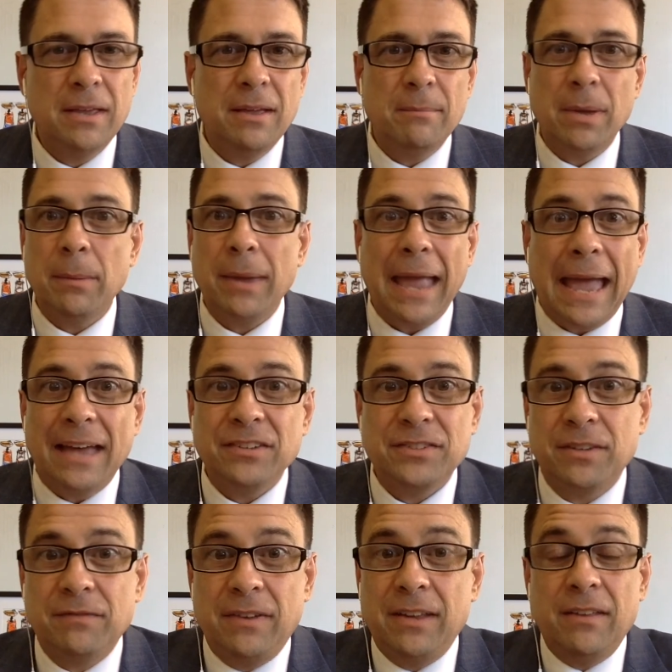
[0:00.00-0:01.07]
Maybe ask
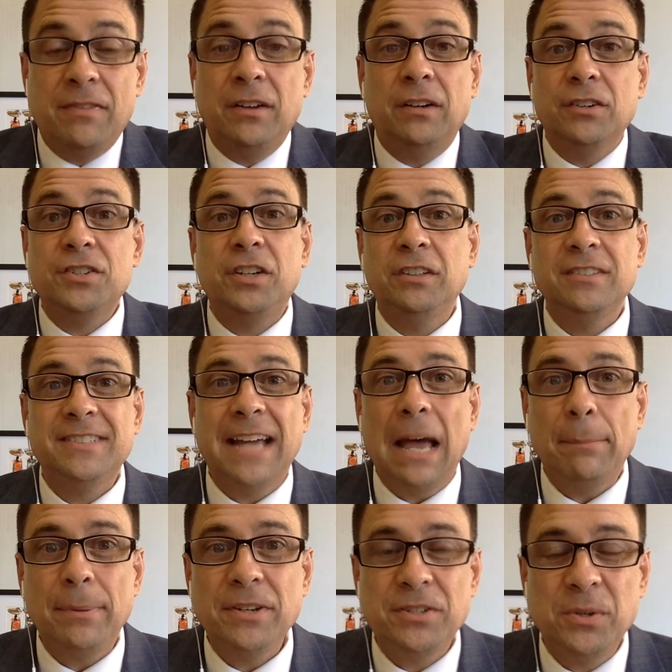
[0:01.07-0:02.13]
if, he, if there are certain
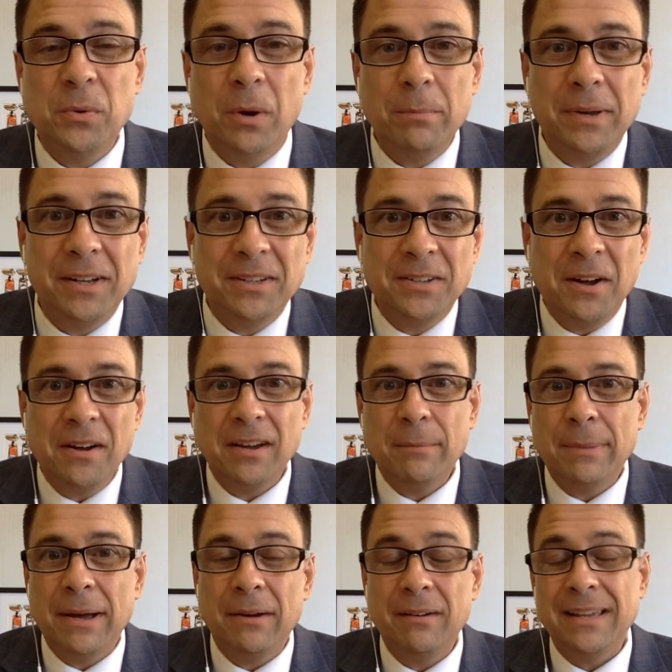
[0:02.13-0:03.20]
topics you want me to talk
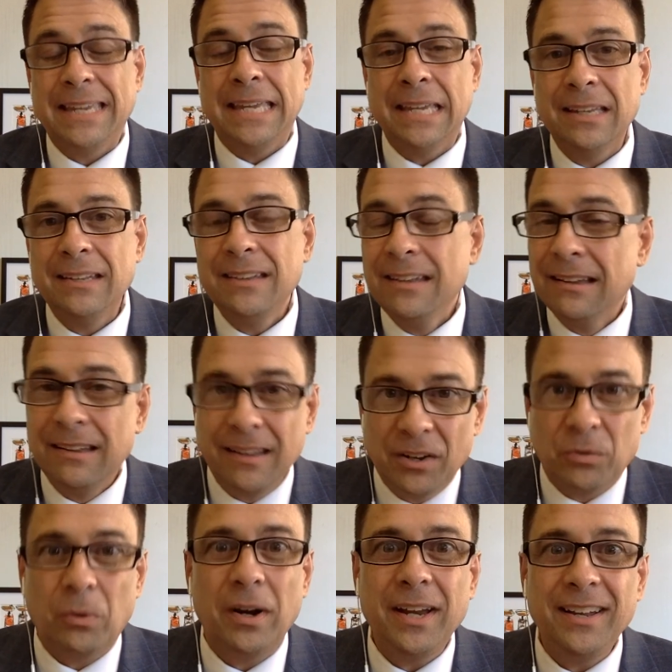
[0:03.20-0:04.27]
about again.
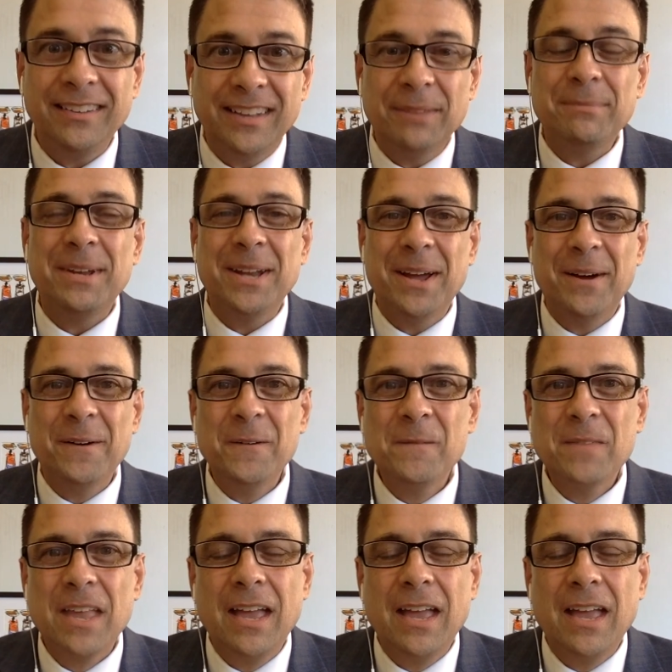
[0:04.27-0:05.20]
Great, let me know.